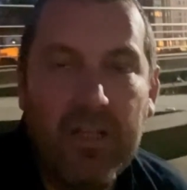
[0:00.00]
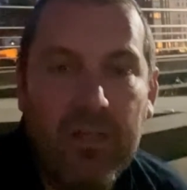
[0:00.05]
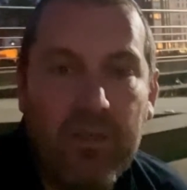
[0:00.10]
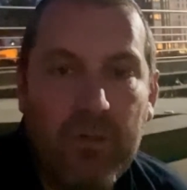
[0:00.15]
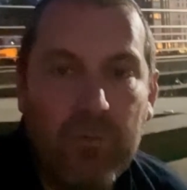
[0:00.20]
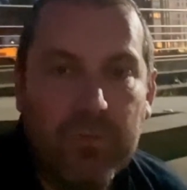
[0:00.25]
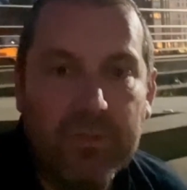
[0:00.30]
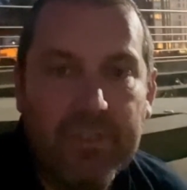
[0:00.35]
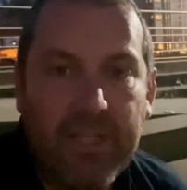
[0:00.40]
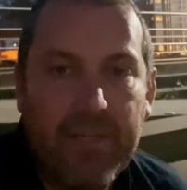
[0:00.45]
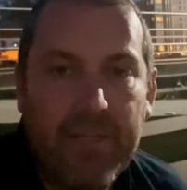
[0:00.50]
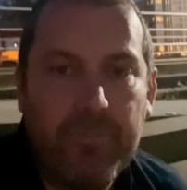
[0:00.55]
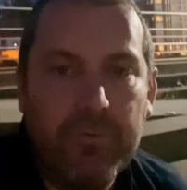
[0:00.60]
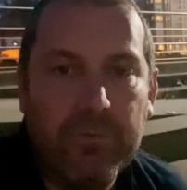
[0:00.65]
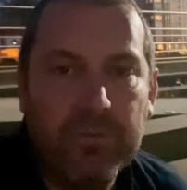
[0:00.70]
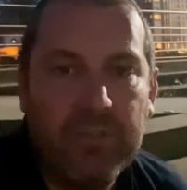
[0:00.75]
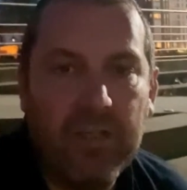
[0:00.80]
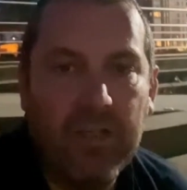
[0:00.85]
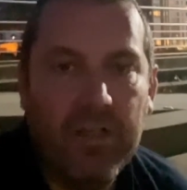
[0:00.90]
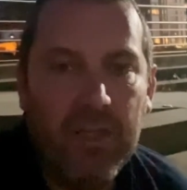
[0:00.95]
Was able
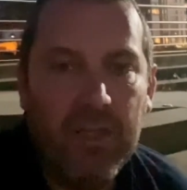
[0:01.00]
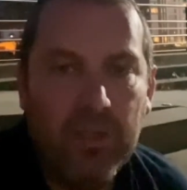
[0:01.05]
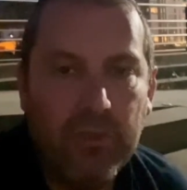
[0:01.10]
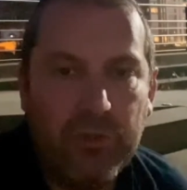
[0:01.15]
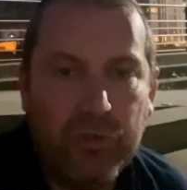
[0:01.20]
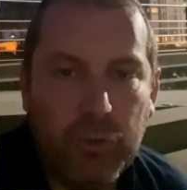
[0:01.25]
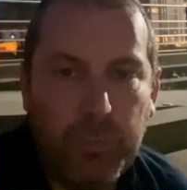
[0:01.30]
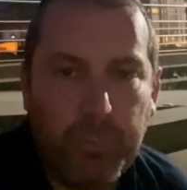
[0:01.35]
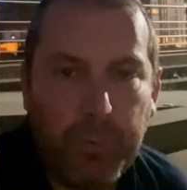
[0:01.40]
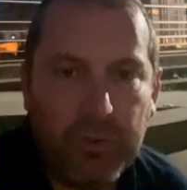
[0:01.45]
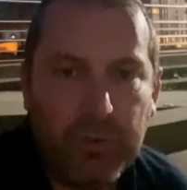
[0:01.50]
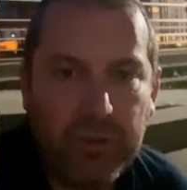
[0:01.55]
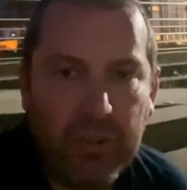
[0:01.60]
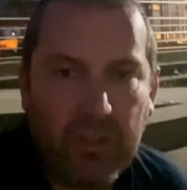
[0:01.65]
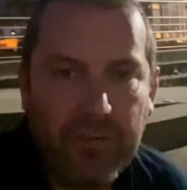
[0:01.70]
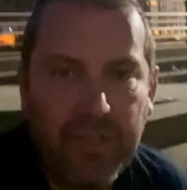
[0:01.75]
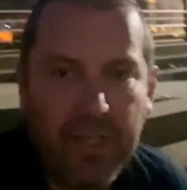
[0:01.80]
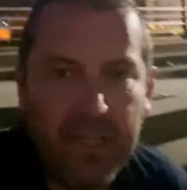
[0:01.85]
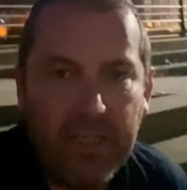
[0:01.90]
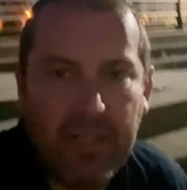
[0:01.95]
to just push on
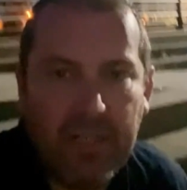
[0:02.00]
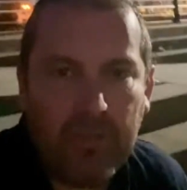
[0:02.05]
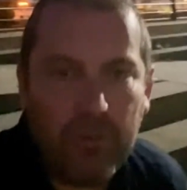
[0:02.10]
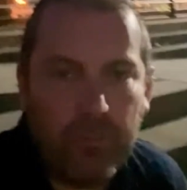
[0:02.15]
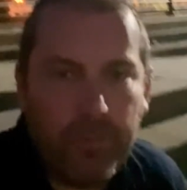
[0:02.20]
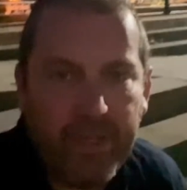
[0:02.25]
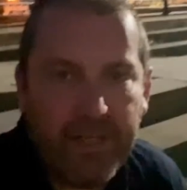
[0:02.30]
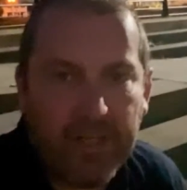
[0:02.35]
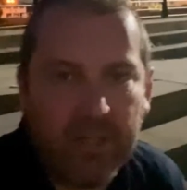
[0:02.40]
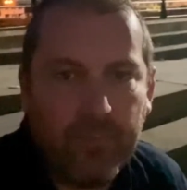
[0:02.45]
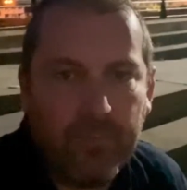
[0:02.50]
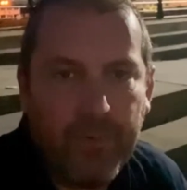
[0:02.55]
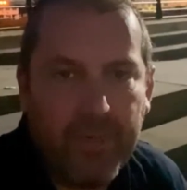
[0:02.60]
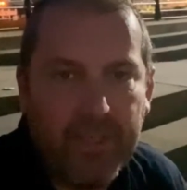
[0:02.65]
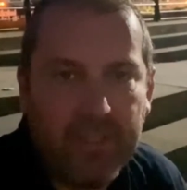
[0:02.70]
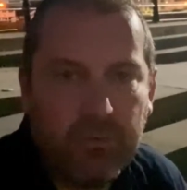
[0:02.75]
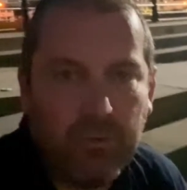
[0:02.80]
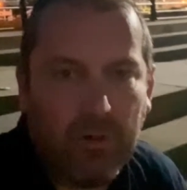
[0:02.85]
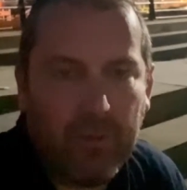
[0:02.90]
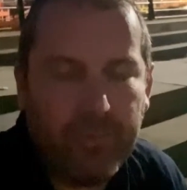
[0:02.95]
that little bit compared
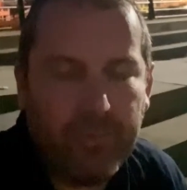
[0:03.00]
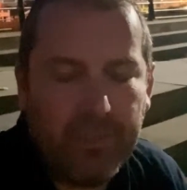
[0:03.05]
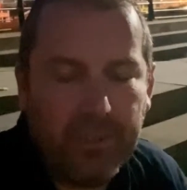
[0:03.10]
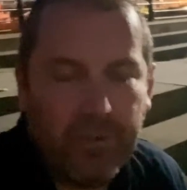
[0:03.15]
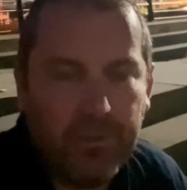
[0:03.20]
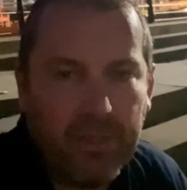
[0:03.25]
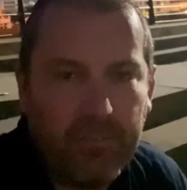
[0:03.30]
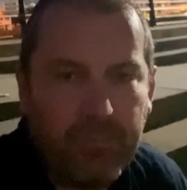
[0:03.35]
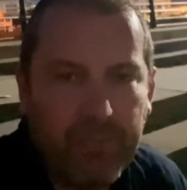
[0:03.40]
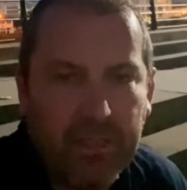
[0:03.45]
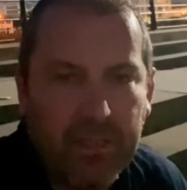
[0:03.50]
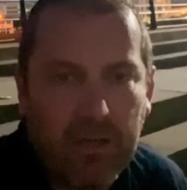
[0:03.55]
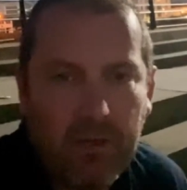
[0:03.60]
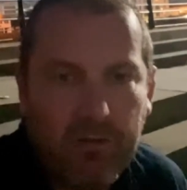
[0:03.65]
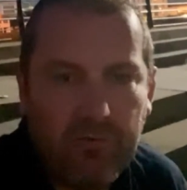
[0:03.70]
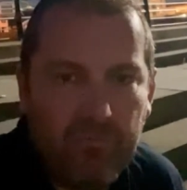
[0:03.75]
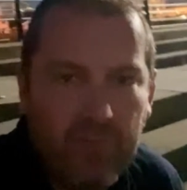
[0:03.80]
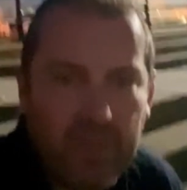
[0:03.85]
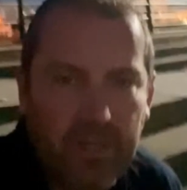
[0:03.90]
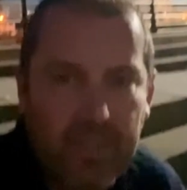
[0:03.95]
to what I've been doing. I've been
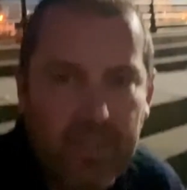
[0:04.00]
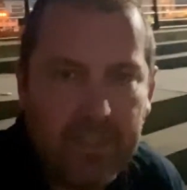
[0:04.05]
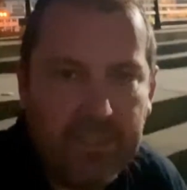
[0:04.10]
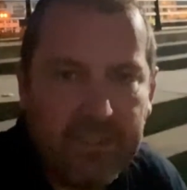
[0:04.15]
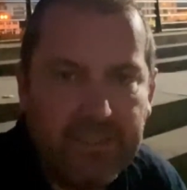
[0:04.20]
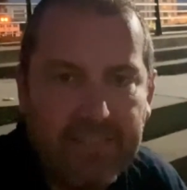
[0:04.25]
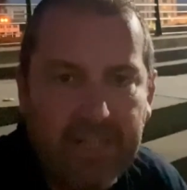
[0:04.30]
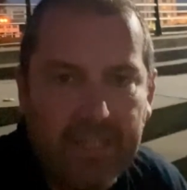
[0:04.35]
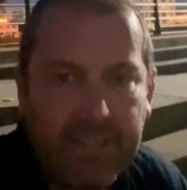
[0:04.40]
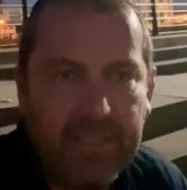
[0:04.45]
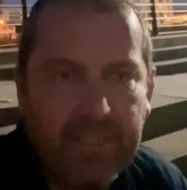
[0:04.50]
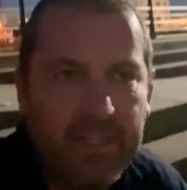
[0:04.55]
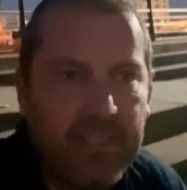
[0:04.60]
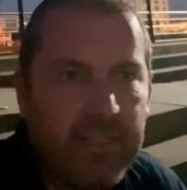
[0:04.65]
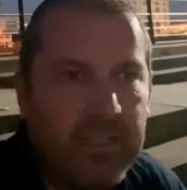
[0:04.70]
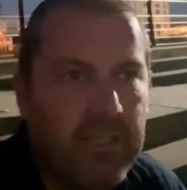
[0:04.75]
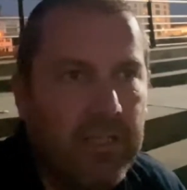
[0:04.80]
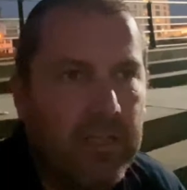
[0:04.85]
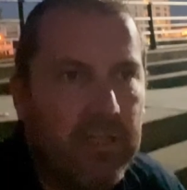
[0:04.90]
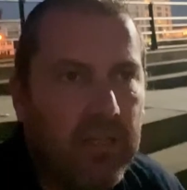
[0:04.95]
going really steady,
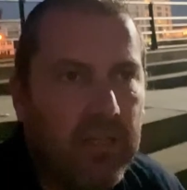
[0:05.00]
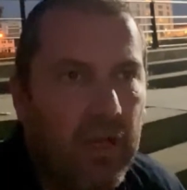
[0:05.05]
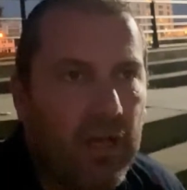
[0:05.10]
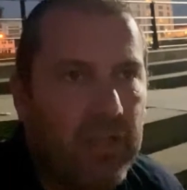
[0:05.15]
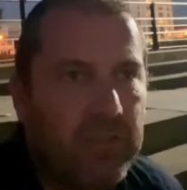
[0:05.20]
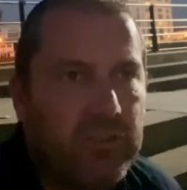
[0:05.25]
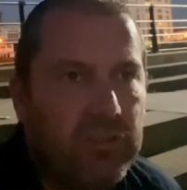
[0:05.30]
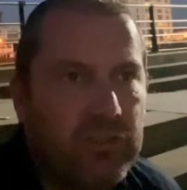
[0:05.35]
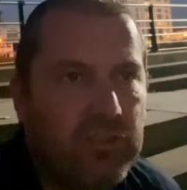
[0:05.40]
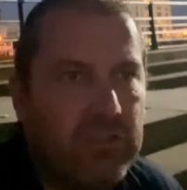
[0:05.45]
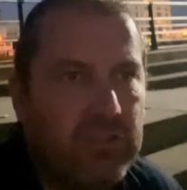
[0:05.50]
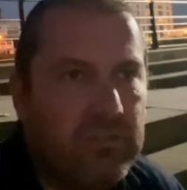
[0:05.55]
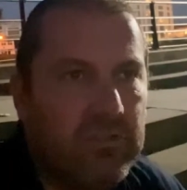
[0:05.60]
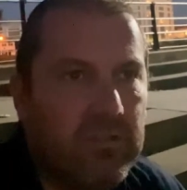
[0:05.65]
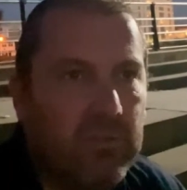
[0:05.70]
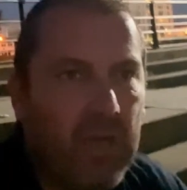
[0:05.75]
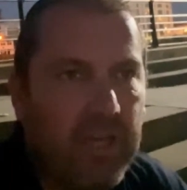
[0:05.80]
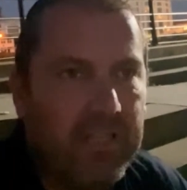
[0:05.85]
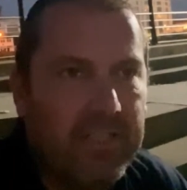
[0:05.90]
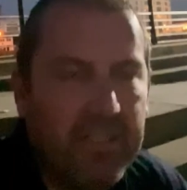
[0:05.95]
and
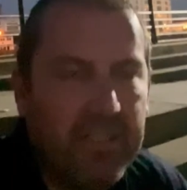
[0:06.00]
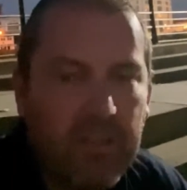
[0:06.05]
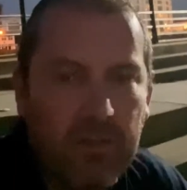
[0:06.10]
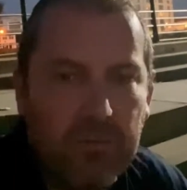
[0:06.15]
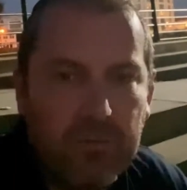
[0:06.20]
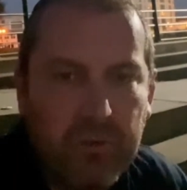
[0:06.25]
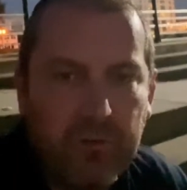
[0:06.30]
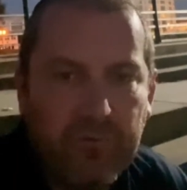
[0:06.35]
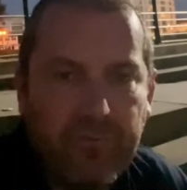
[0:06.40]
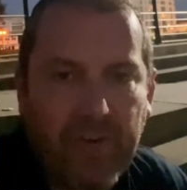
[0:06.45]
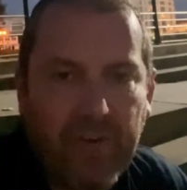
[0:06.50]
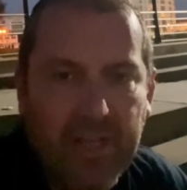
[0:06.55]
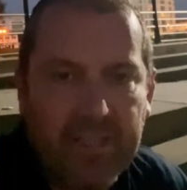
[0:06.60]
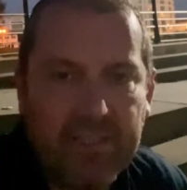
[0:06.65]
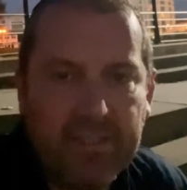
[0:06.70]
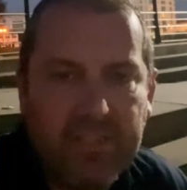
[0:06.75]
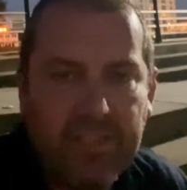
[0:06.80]
I didn't go too fast.